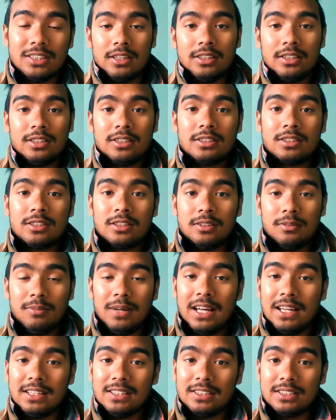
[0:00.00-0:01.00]
it
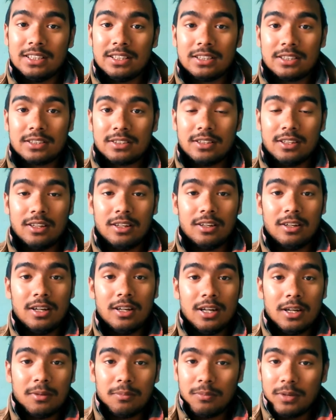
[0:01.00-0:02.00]
balances the
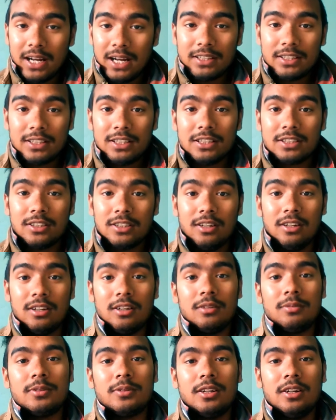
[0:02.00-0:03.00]
brightness
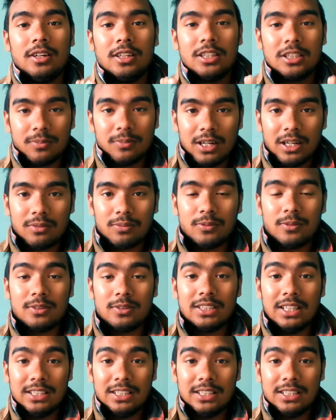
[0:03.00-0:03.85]
of the smartphones,